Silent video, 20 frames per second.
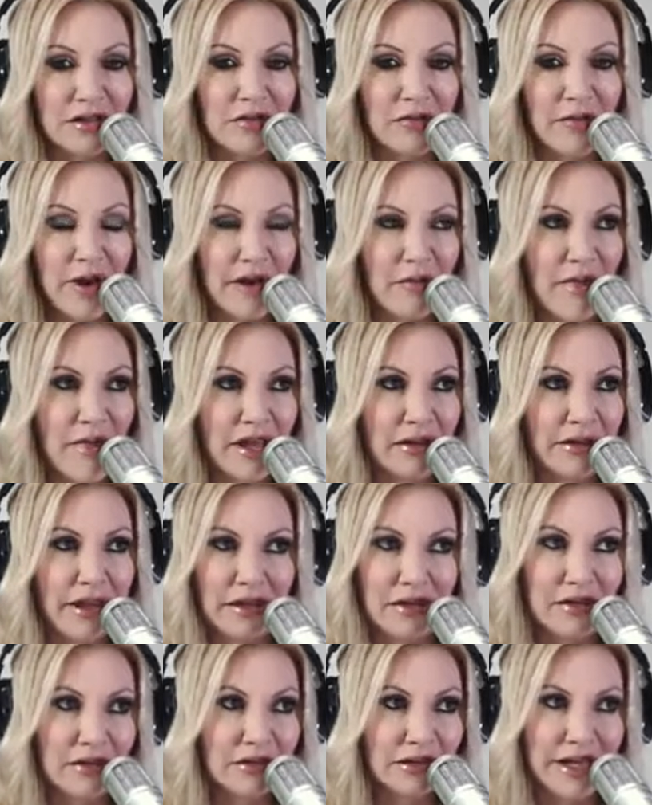do you recommend
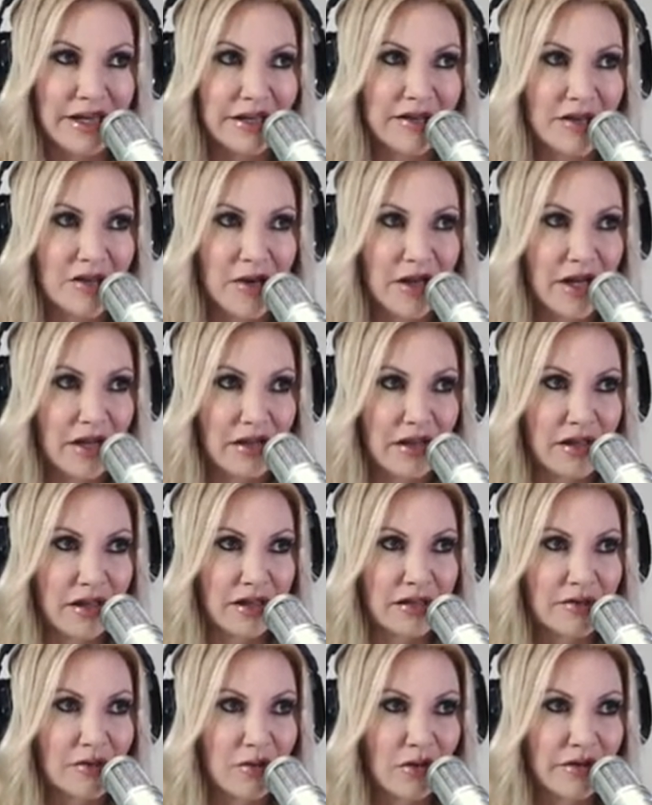like a cleanse or
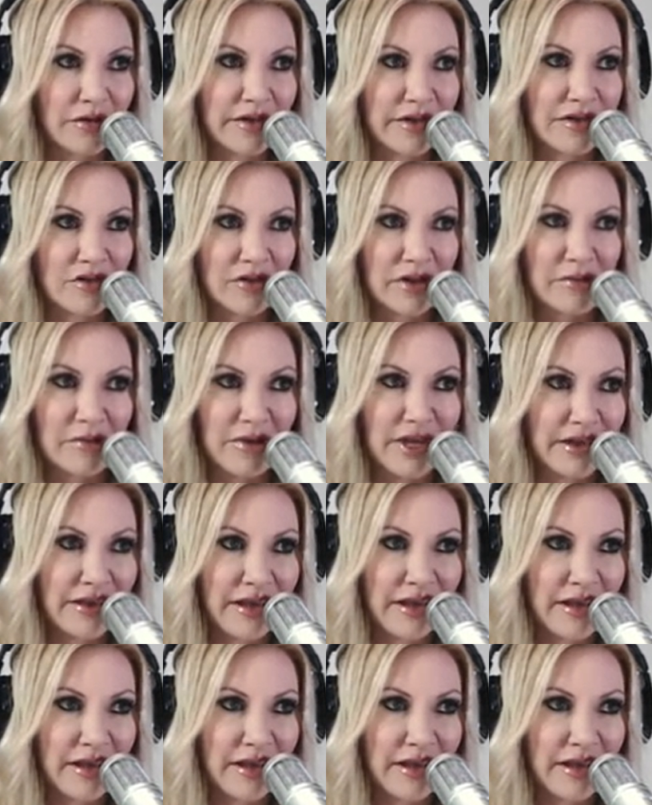anything sort of extreme like